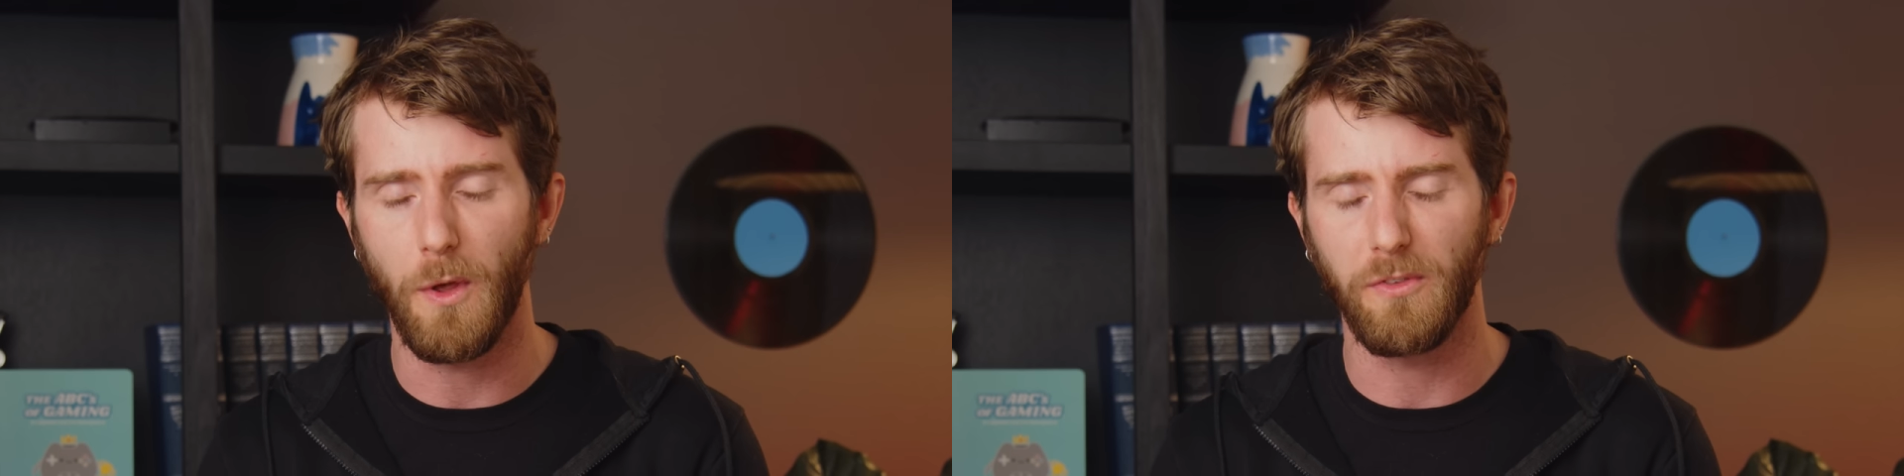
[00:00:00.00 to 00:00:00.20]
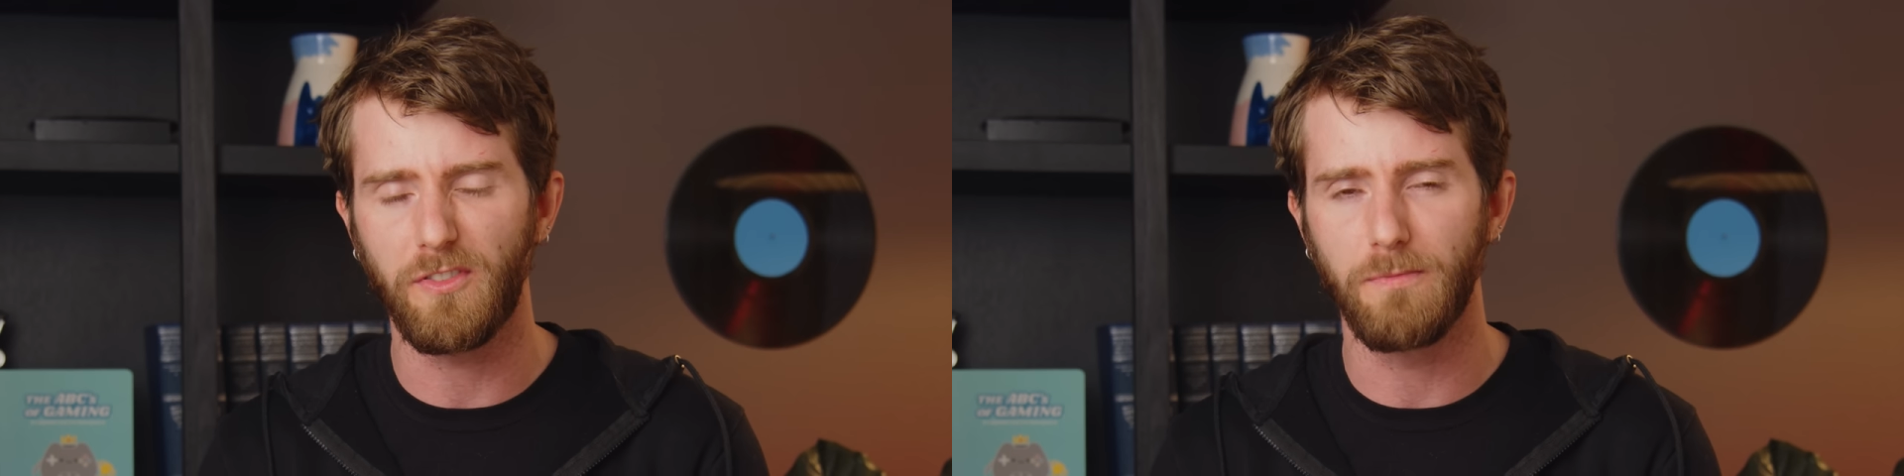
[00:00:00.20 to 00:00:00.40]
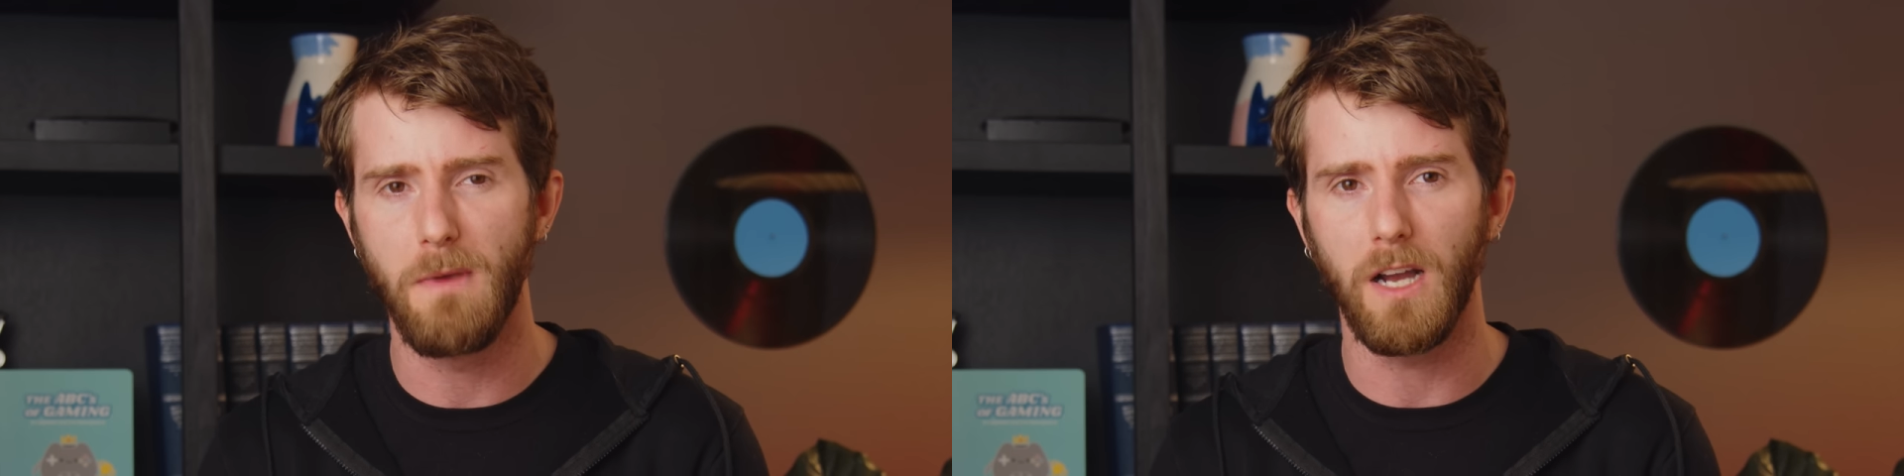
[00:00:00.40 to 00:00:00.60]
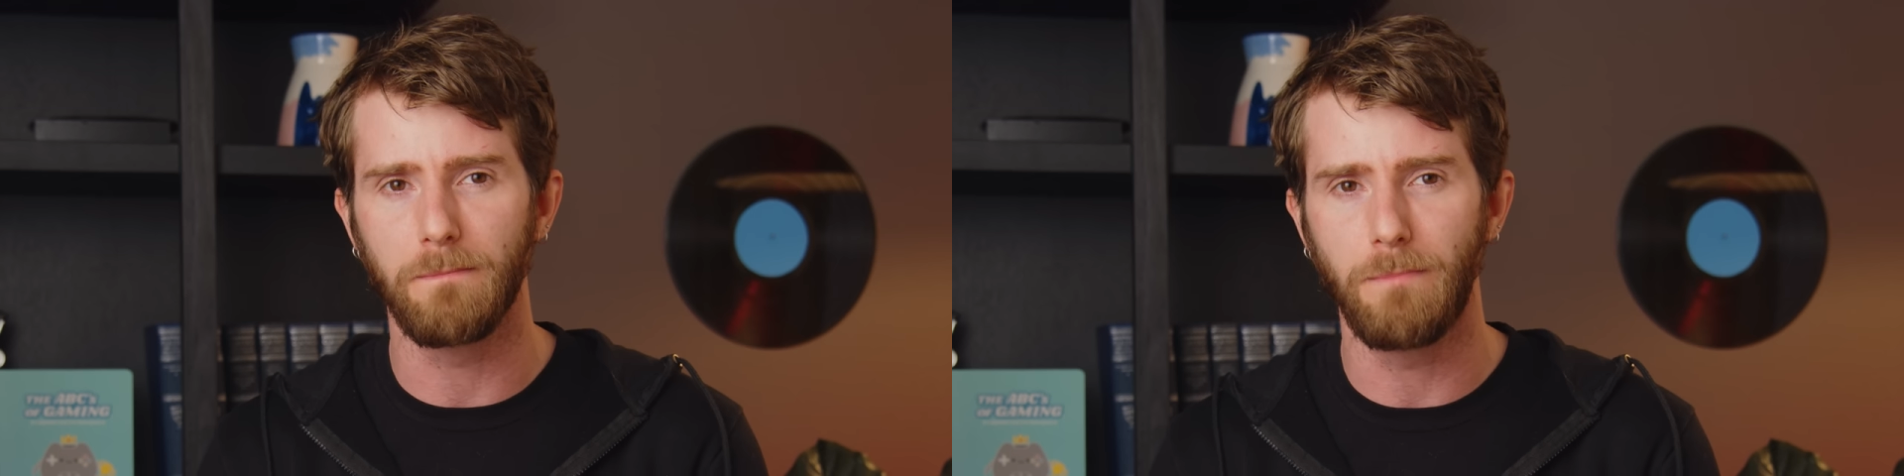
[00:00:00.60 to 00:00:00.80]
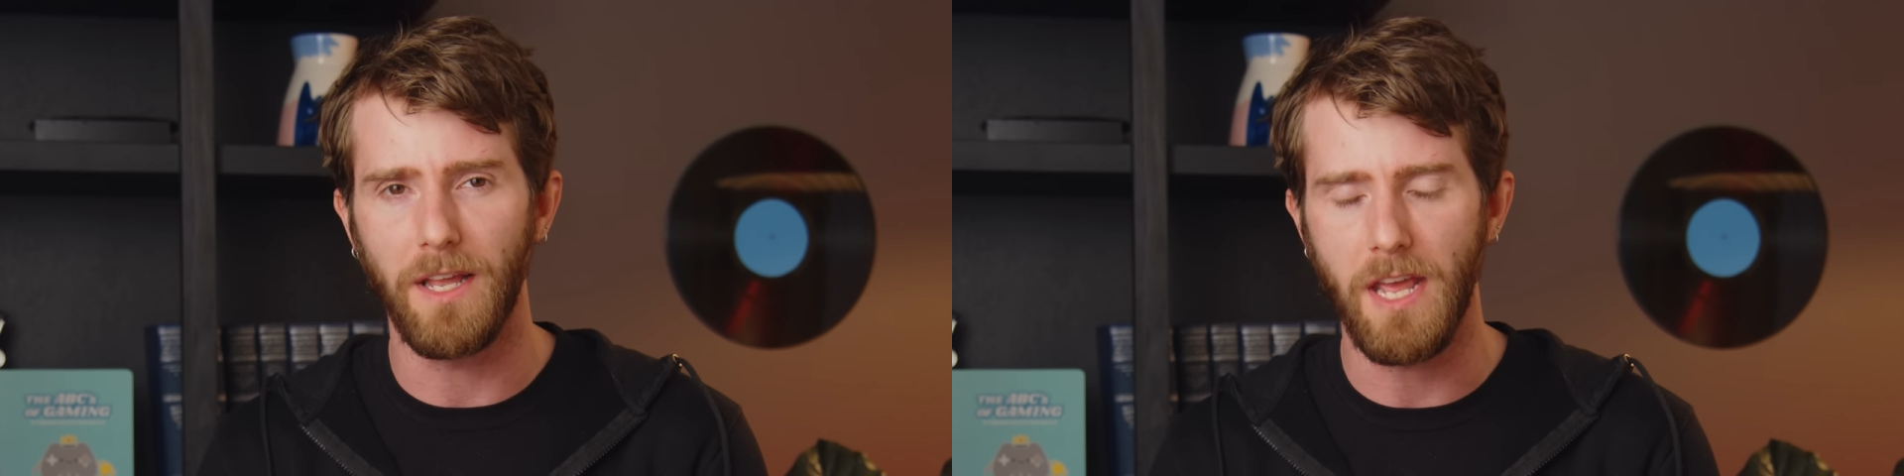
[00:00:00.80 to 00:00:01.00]
those
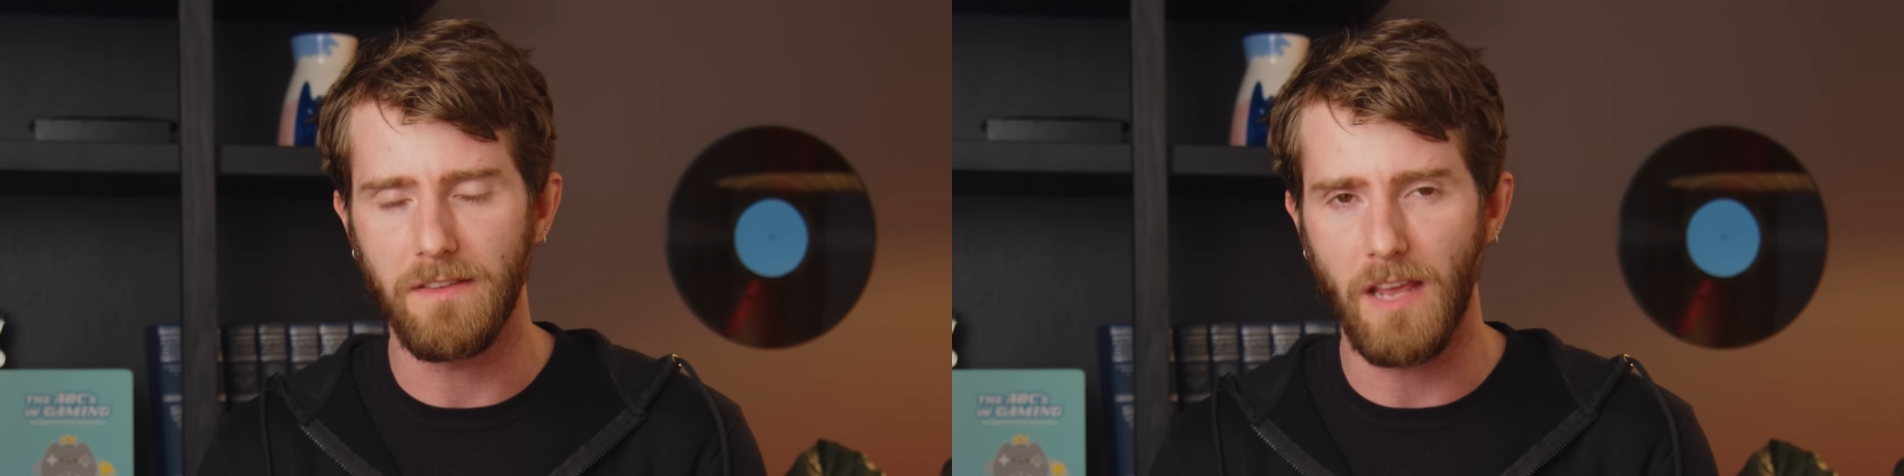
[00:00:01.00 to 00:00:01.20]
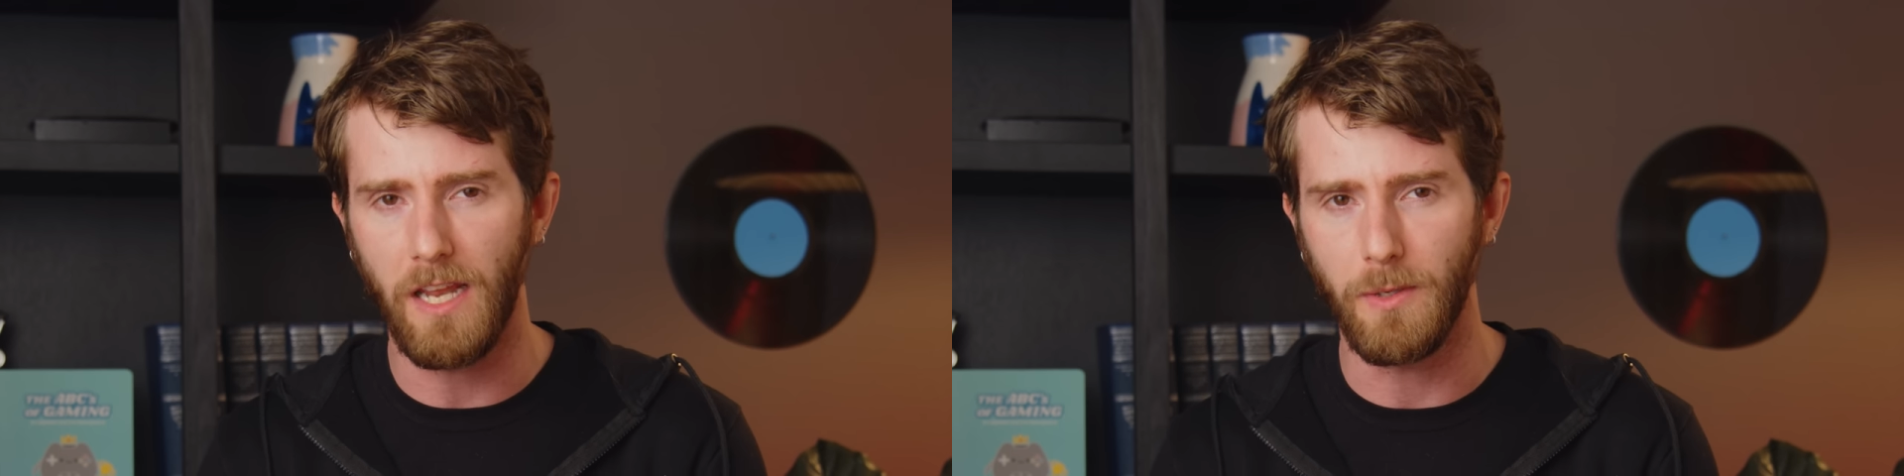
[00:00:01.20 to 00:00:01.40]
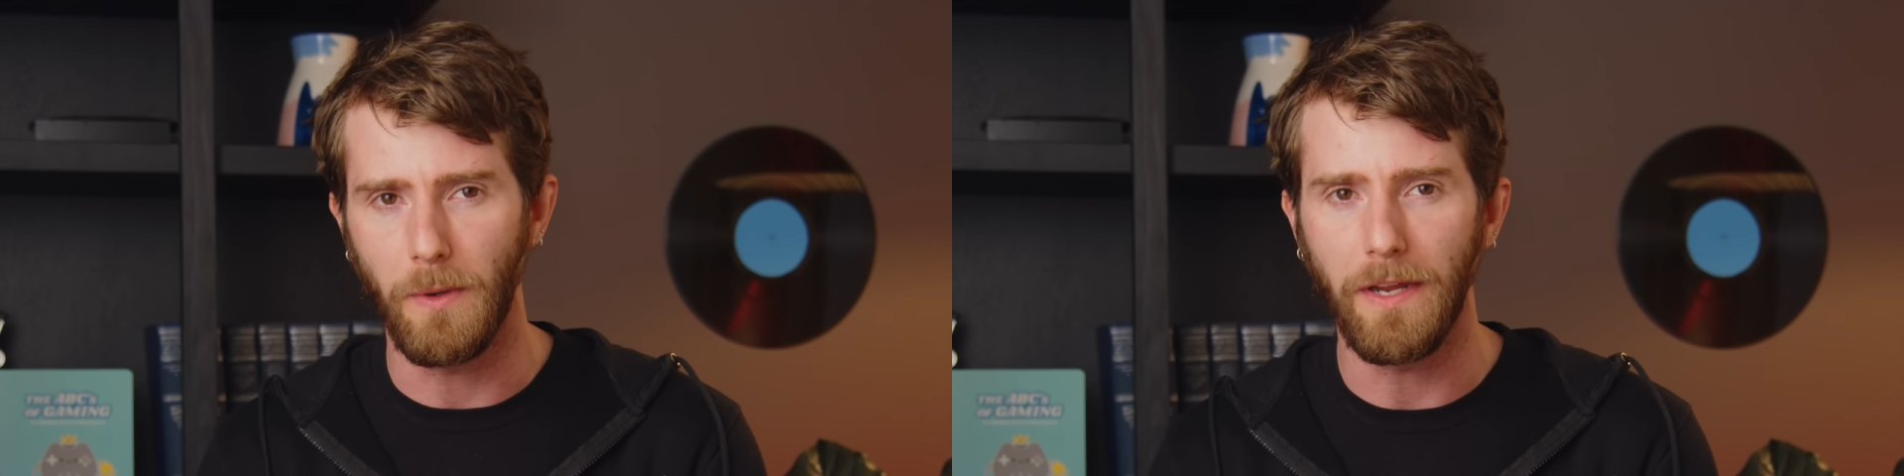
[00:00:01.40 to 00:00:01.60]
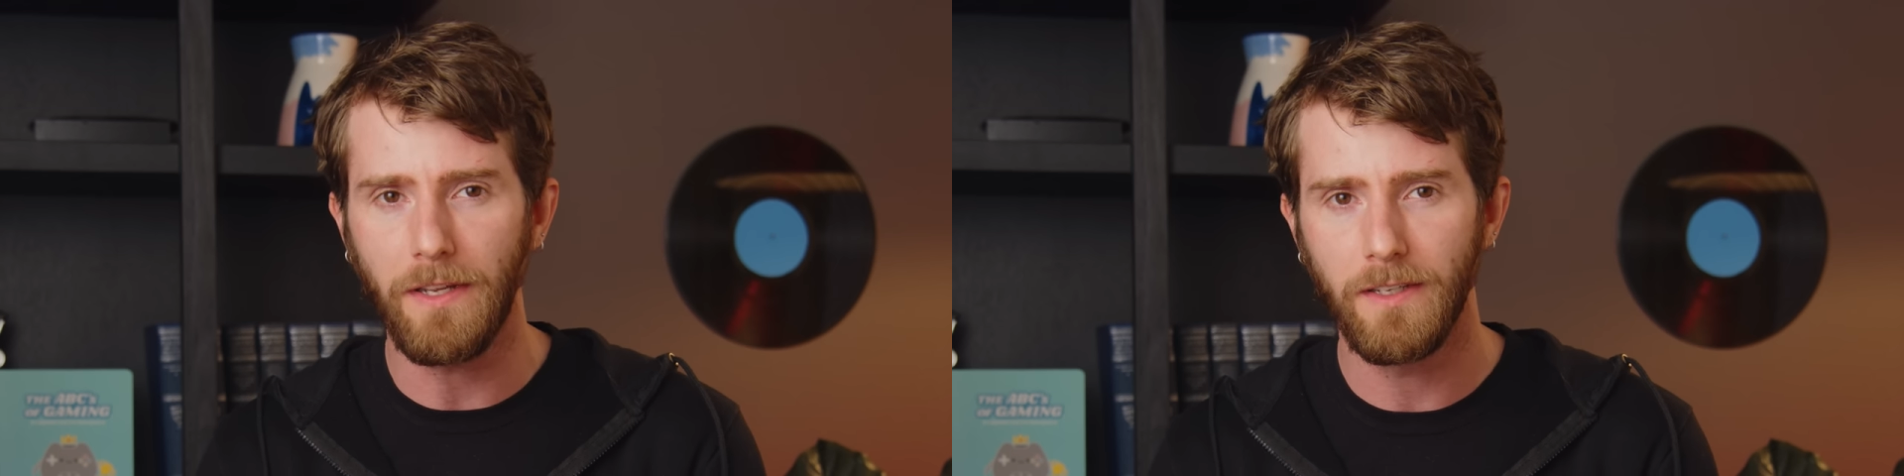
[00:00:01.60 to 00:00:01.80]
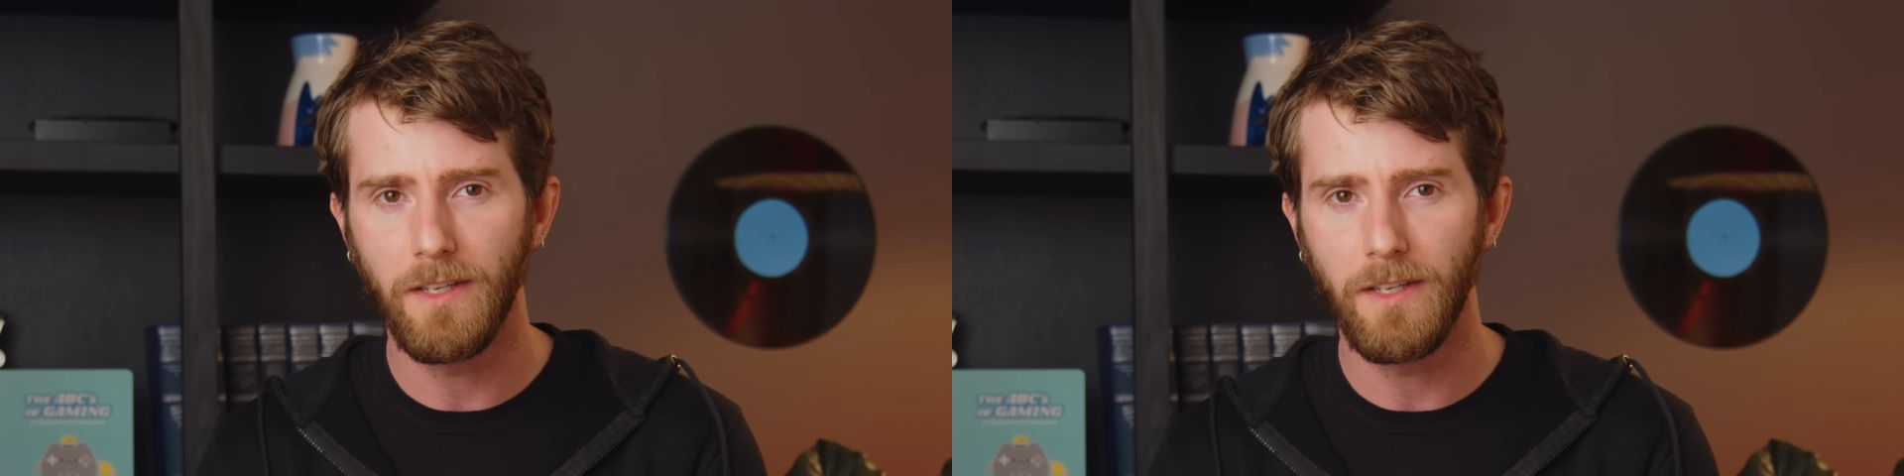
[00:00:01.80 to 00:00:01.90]
smug butts anyway.